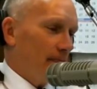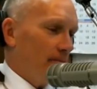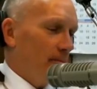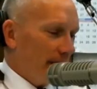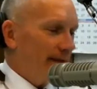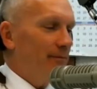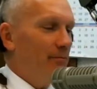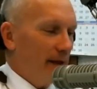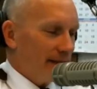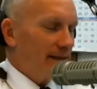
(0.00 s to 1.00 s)
But the
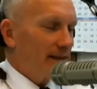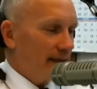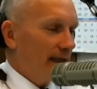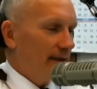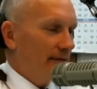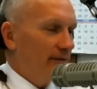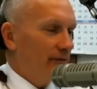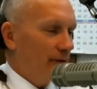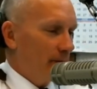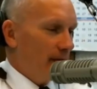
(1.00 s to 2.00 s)
best thing
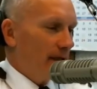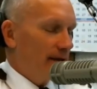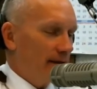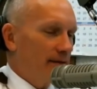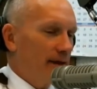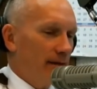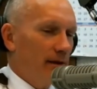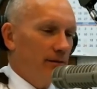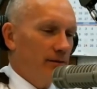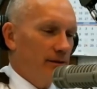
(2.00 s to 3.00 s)
for me at that time,
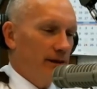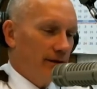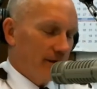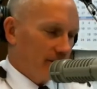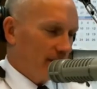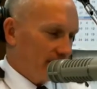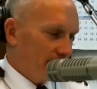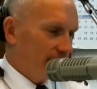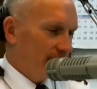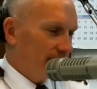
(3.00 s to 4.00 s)
I was a DARE
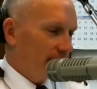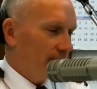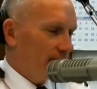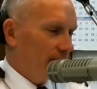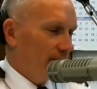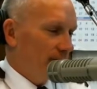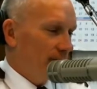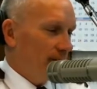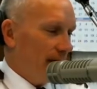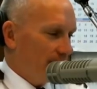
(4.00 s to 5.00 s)
instructor, so
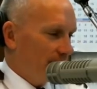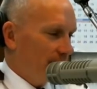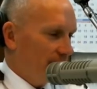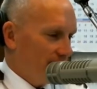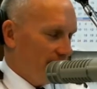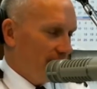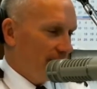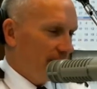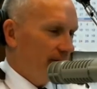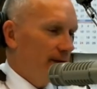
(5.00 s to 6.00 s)
that was very
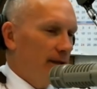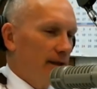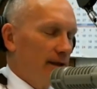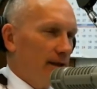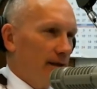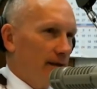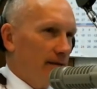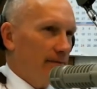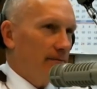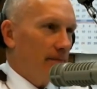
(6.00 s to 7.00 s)
helpful.
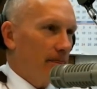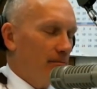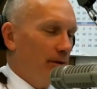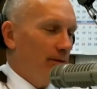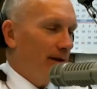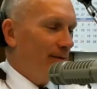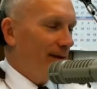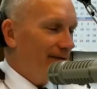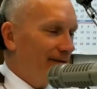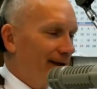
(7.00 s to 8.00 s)
But my
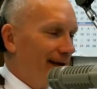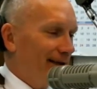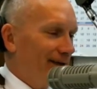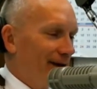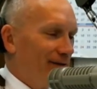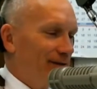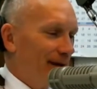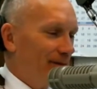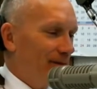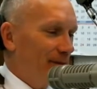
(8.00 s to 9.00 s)
wife and I, it also
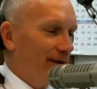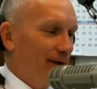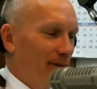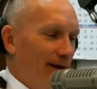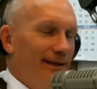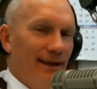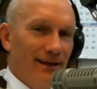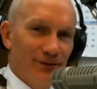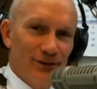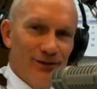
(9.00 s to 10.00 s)
happened to be our wedding
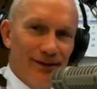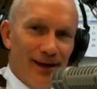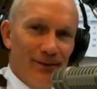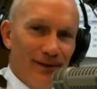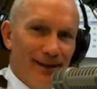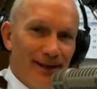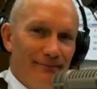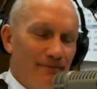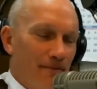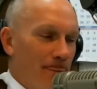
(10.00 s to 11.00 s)
anniversary that
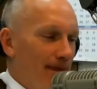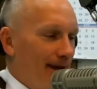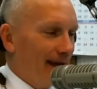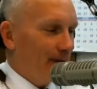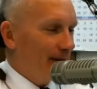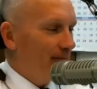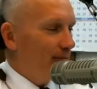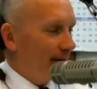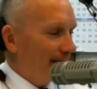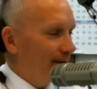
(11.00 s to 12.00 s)
weekend, and we had
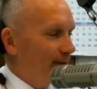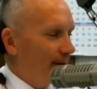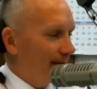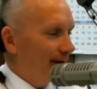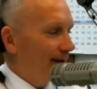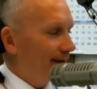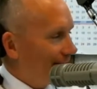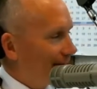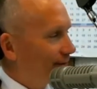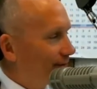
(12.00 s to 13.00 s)
planned a weekend at the
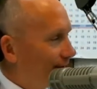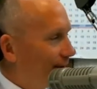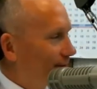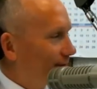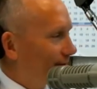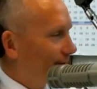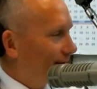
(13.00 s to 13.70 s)
Anderson House.